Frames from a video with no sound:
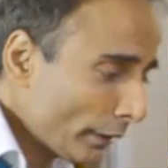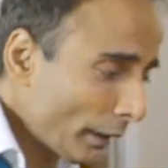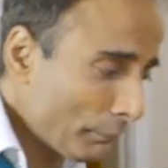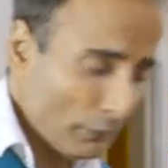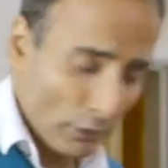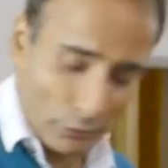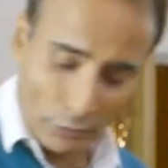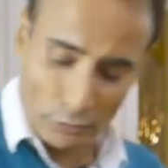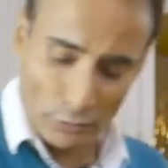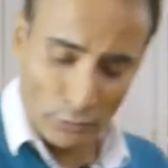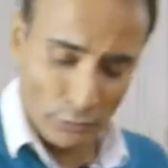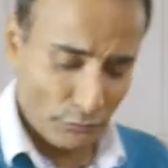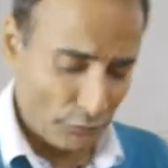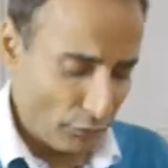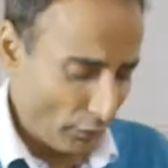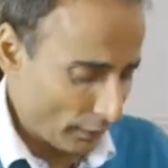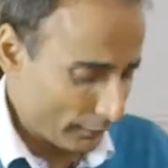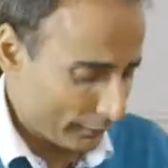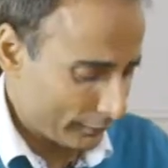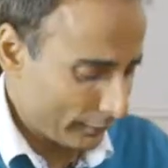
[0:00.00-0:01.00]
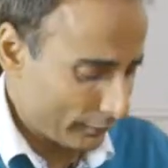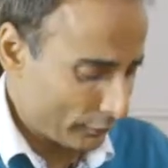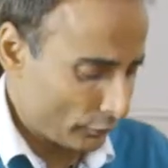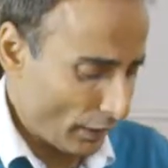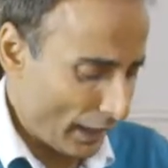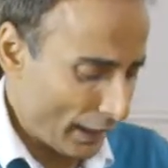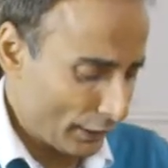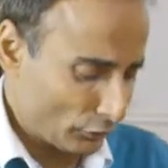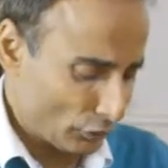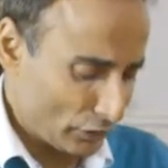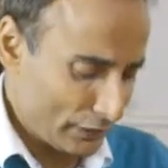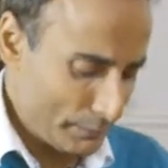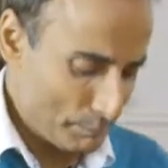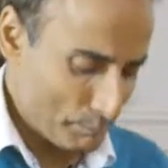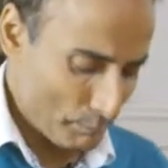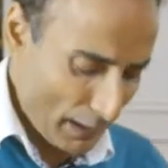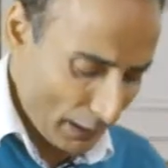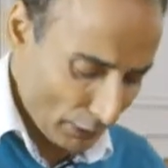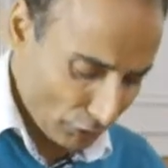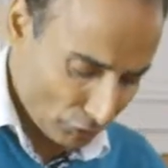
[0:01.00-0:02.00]
I'm going to do first is to actually
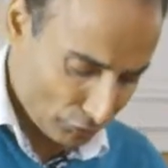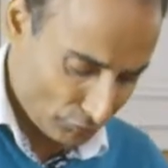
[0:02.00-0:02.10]
mash